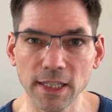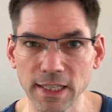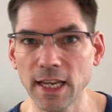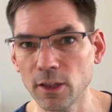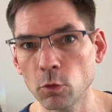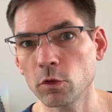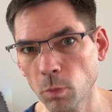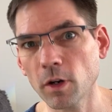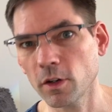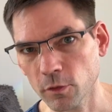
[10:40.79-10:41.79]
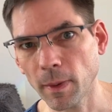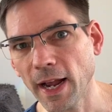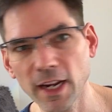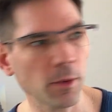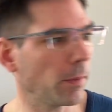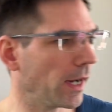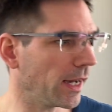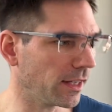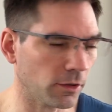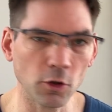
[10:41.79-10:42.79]
can get those workers back
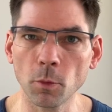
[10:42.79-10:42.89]
by